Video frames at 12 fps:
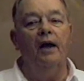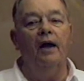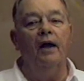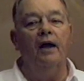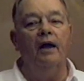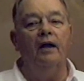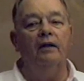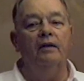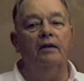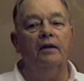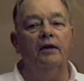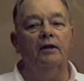
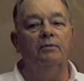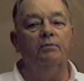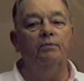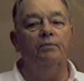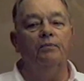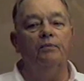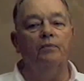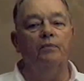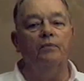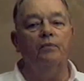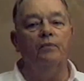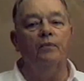And
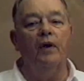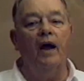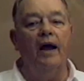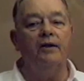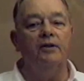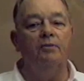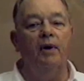actually,